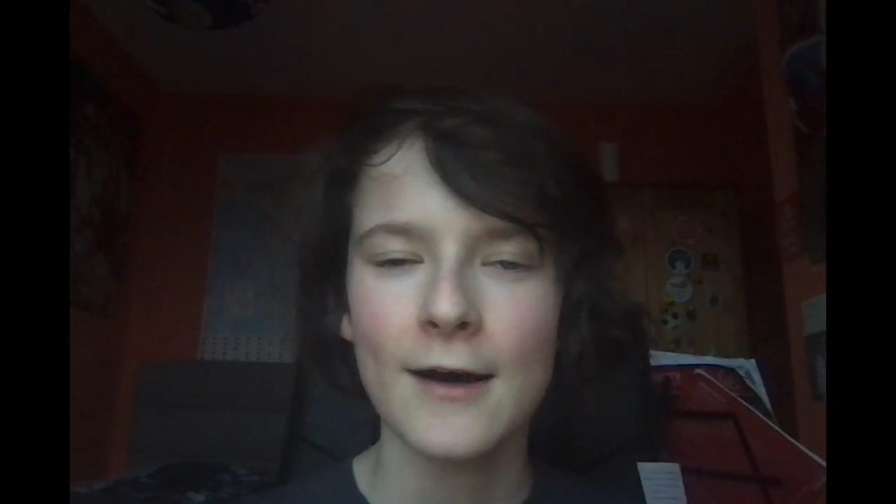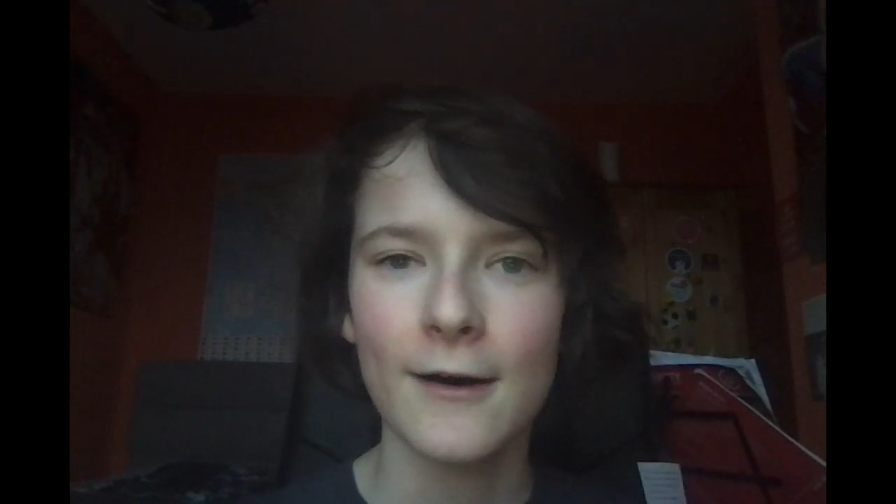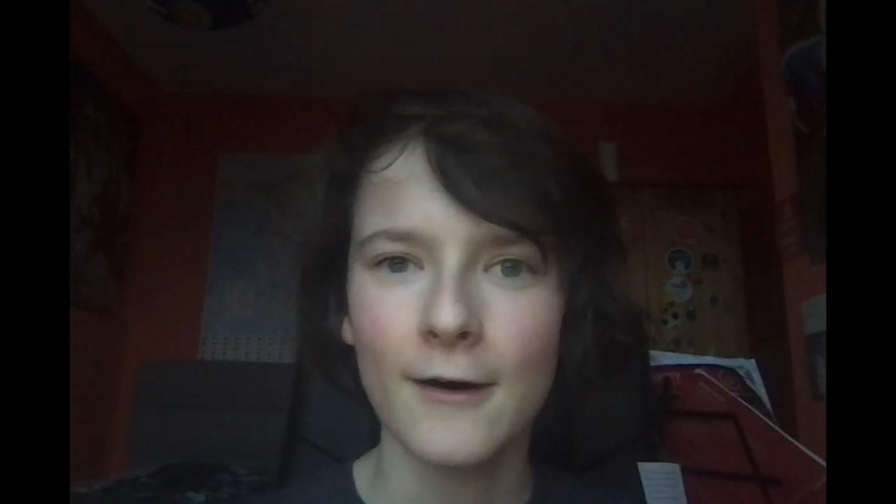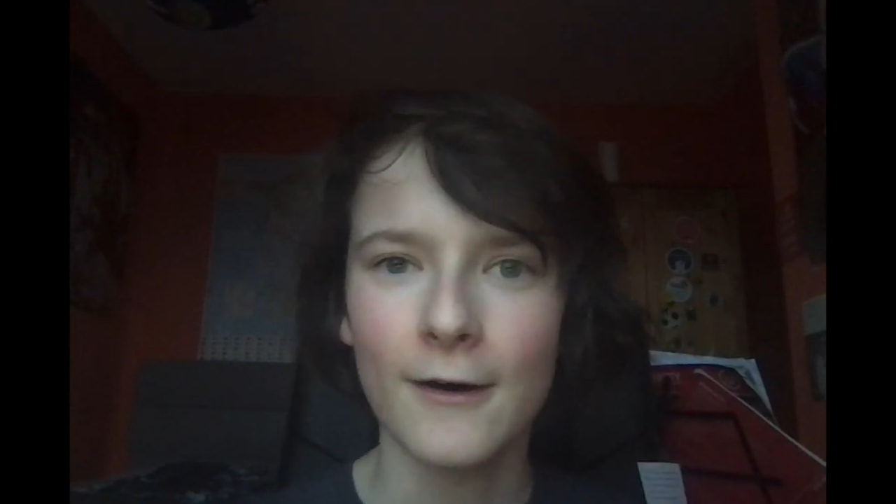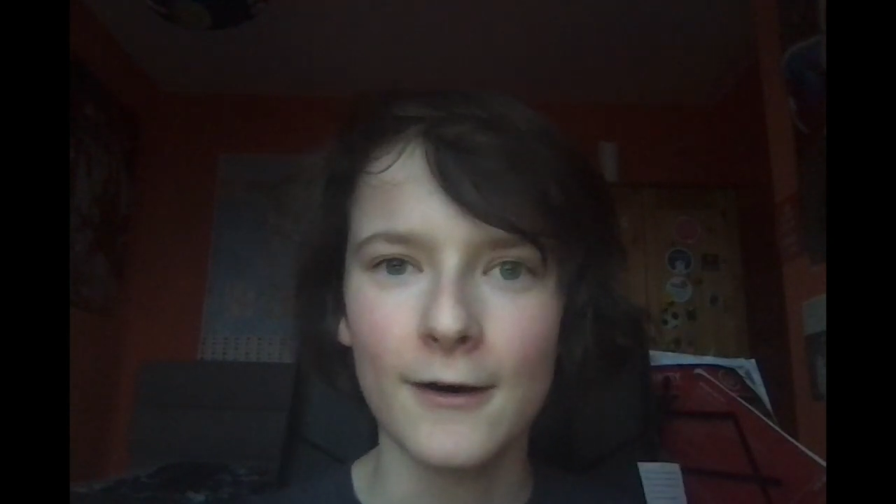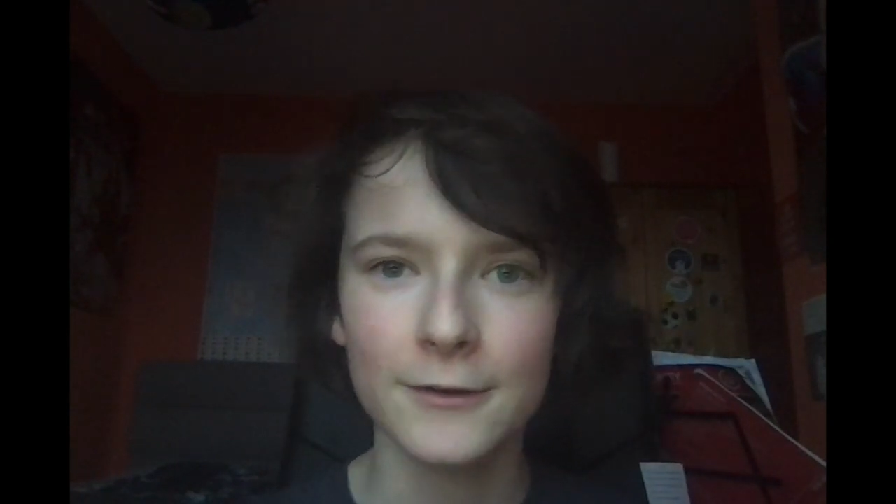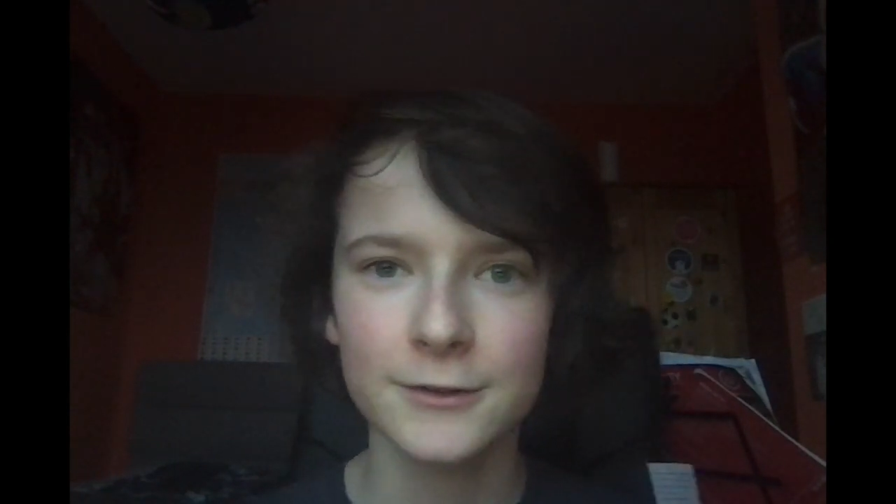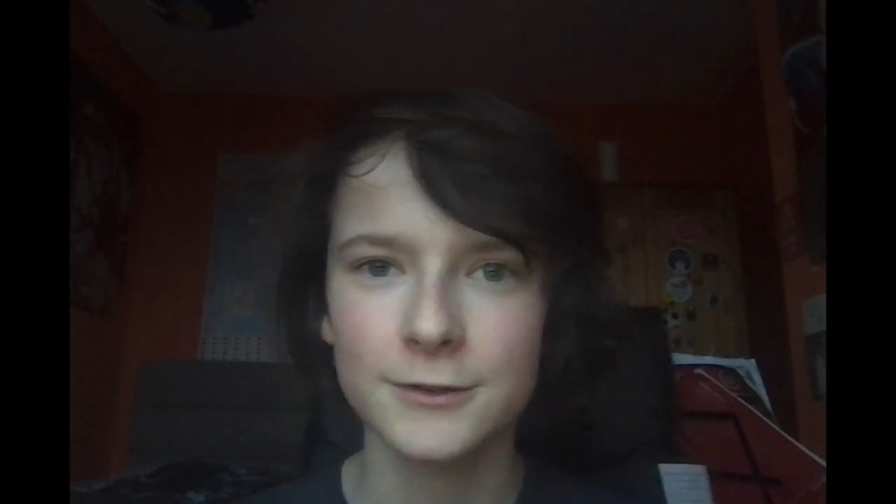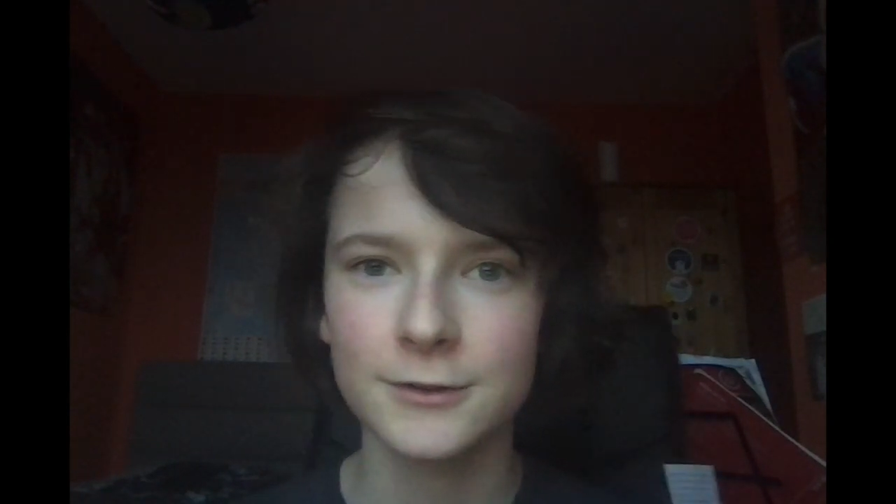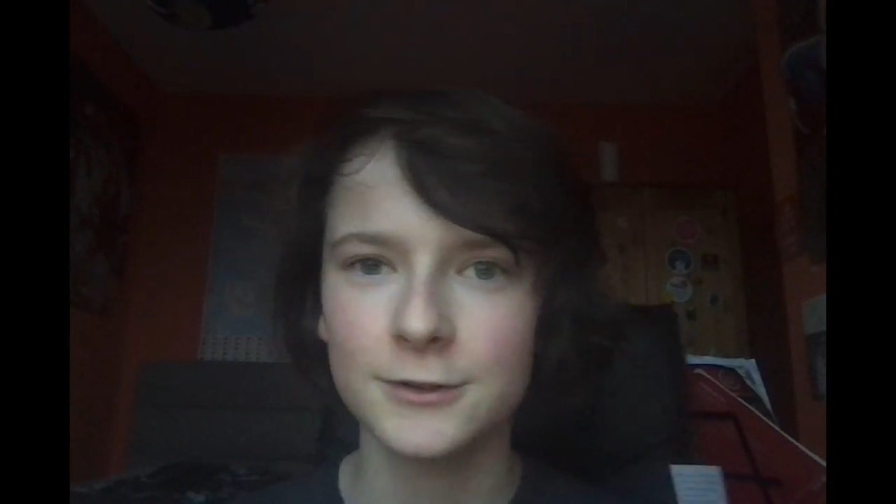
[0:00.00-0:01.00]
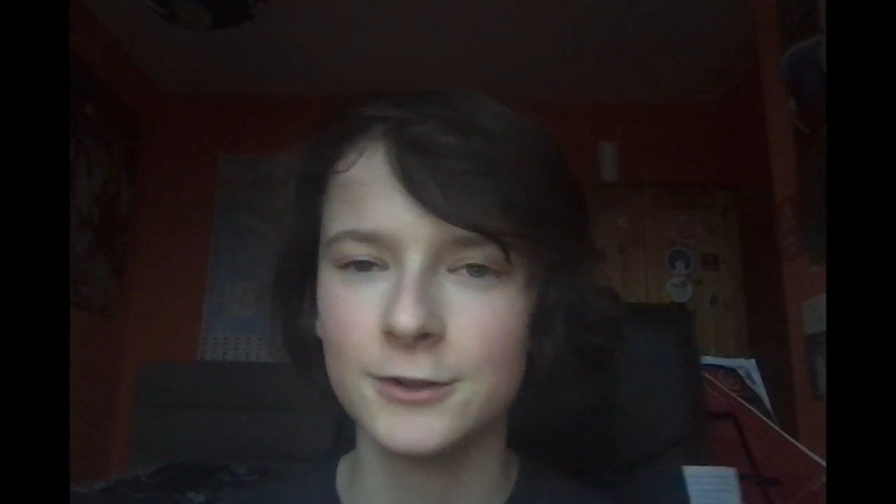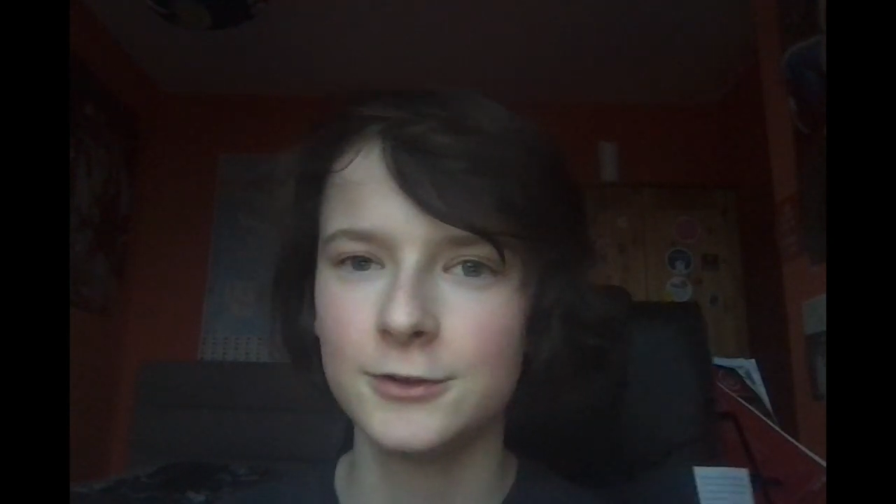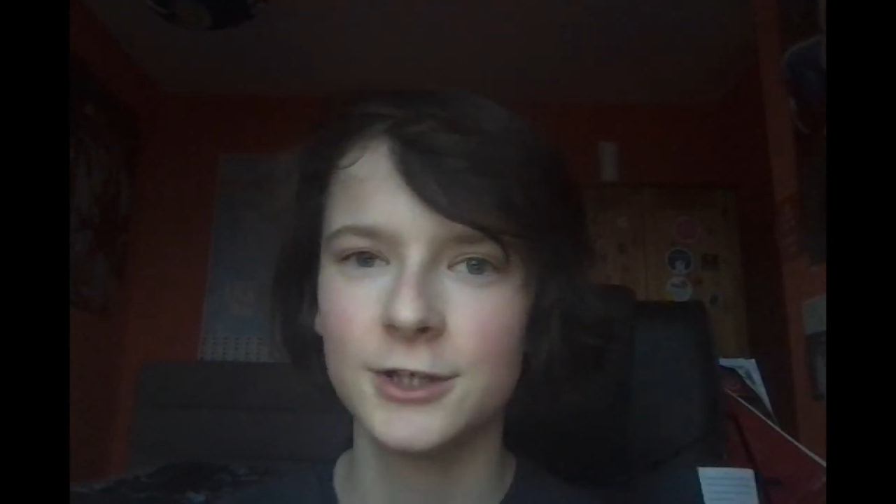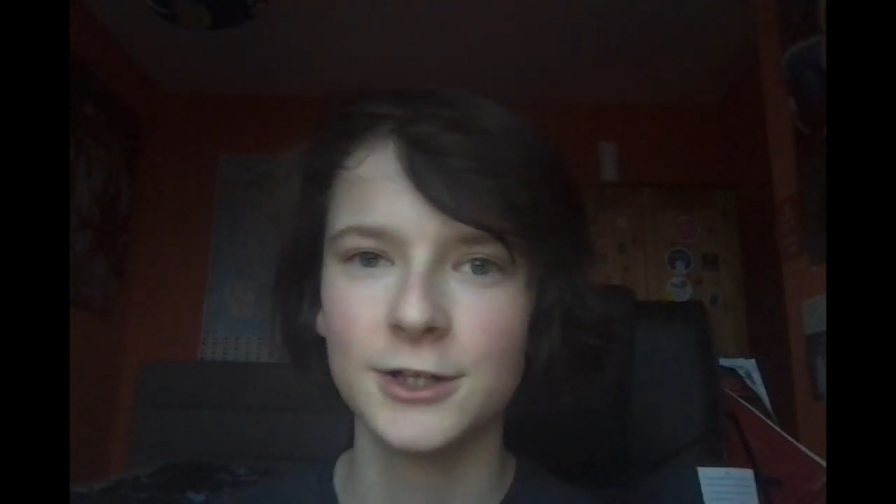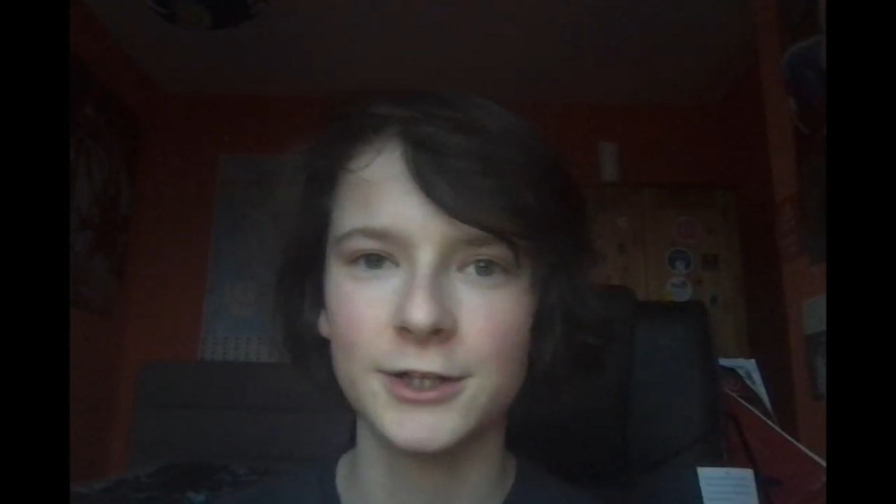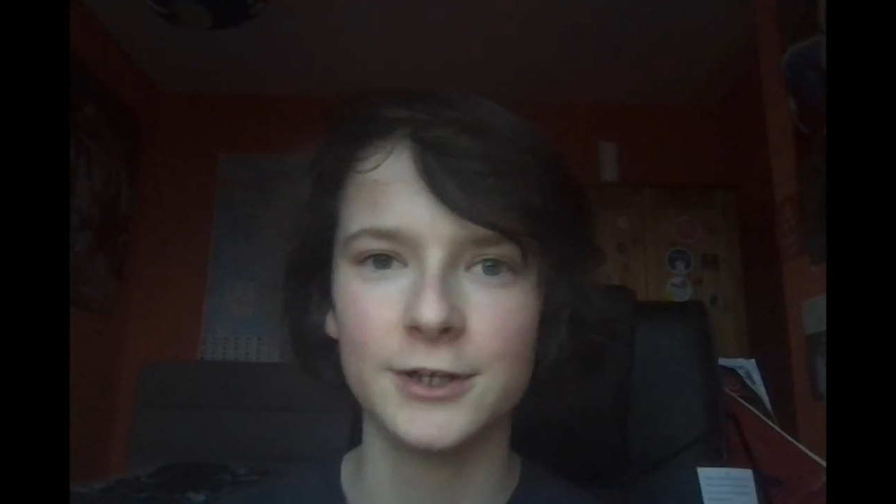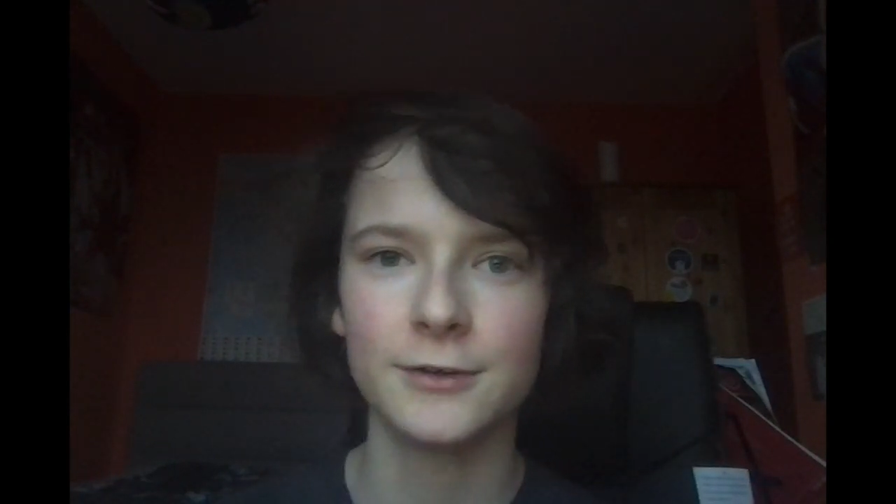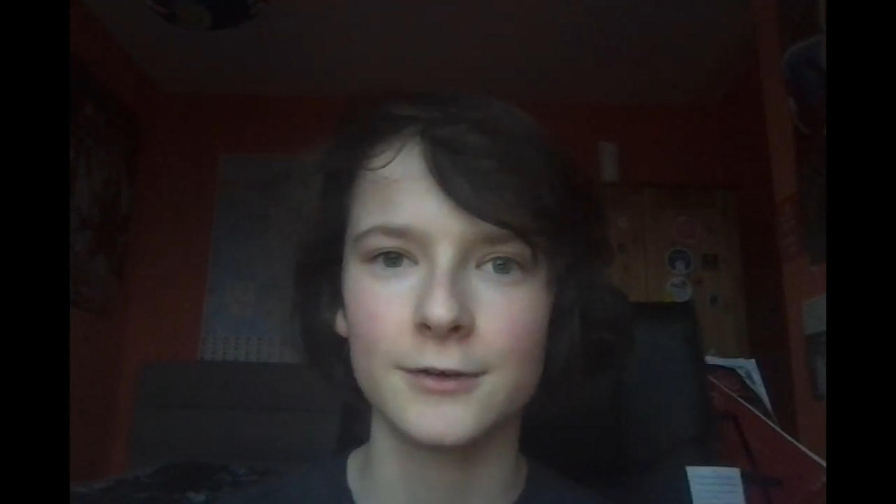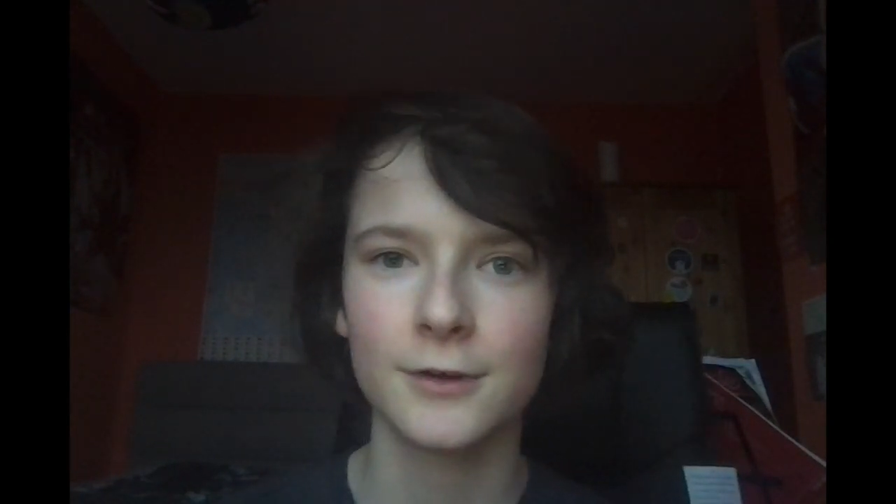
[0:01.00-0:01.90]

You can